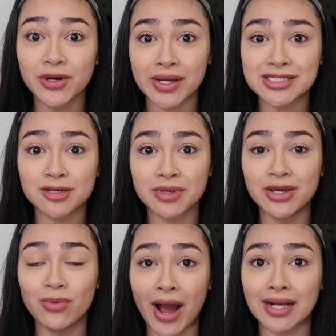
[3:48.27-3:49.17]
going to
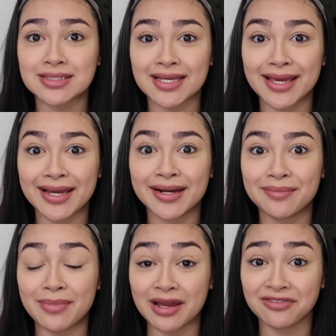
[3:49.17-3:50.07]
be waxing
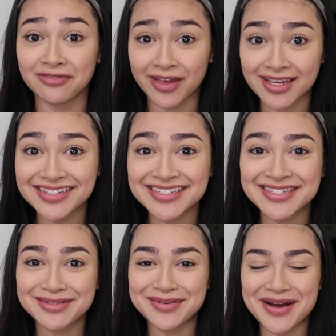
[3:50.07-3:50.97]
my face.